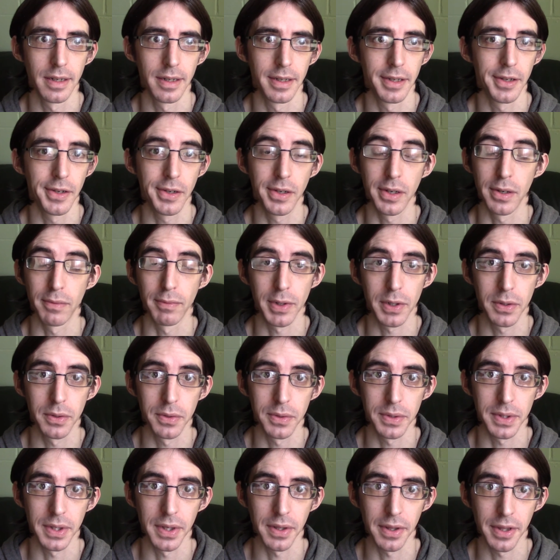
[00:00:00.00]
You can
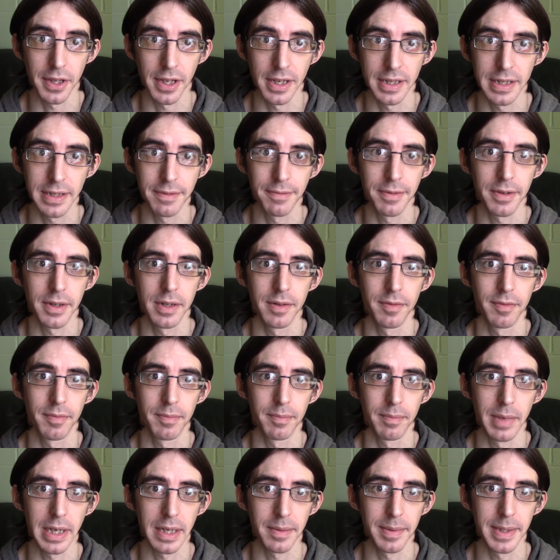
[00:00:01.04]
record at 35
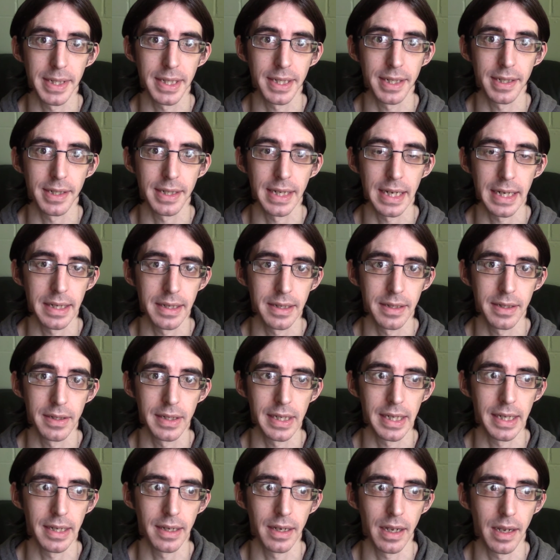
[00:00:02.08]
megabits a second
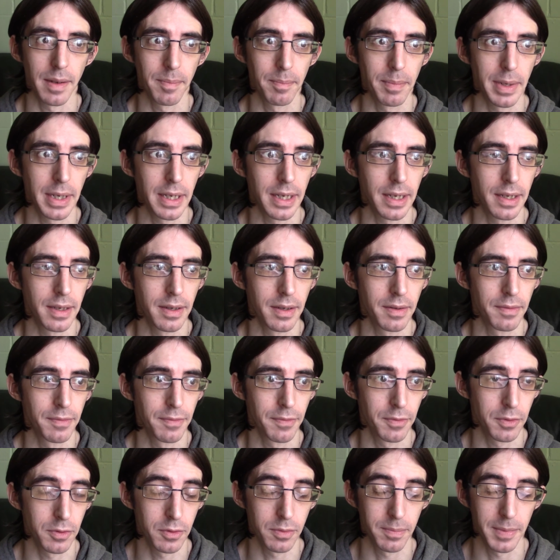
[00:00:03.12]
in
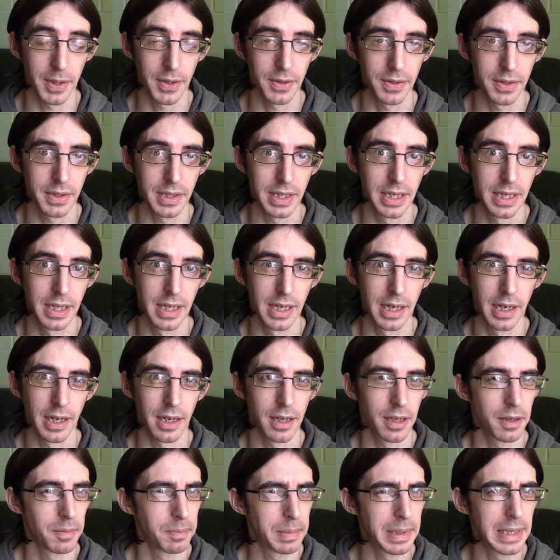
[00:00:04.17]
MP4 mode.
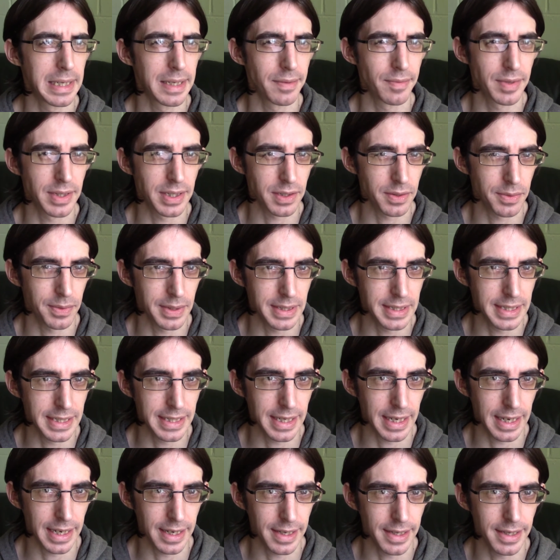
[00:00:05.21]
I believe it's
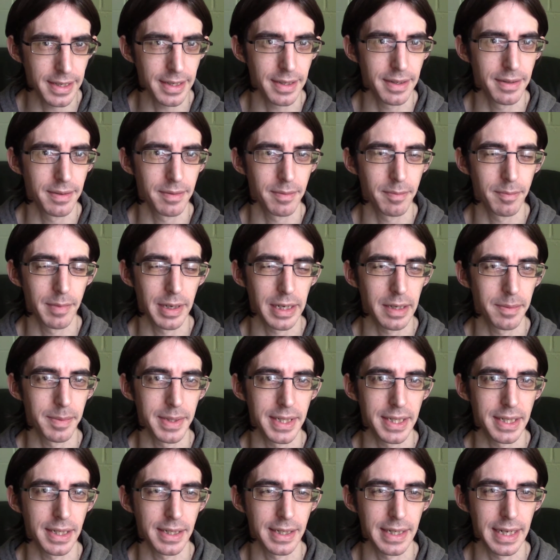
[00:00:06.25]
28
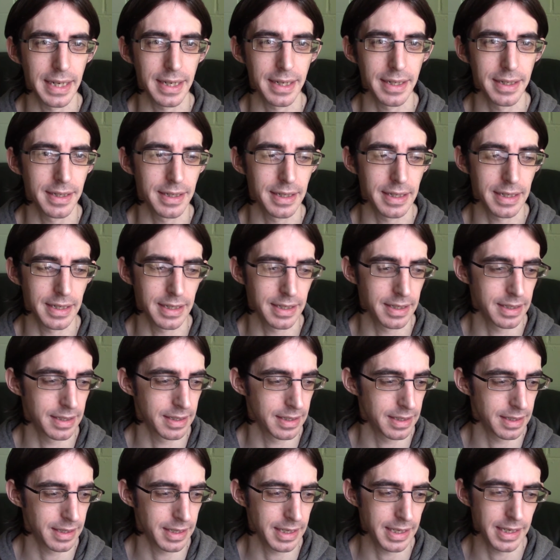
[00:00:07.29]
megabits a second in
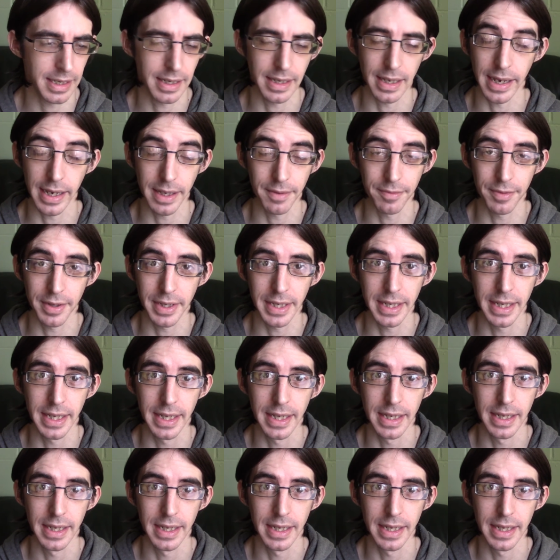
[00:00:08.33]
the AV.